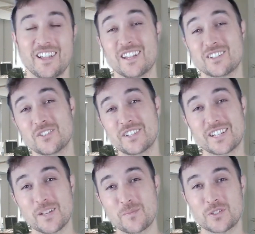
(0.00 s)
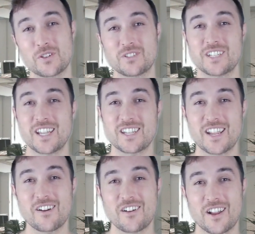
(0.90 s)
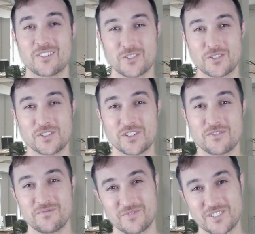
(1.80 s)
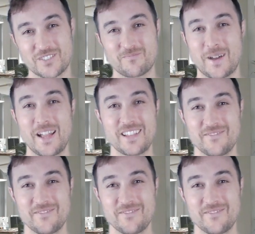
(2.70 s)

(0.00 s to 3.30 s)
Until the next episode, take care, and I'll talk to you soon. Bye.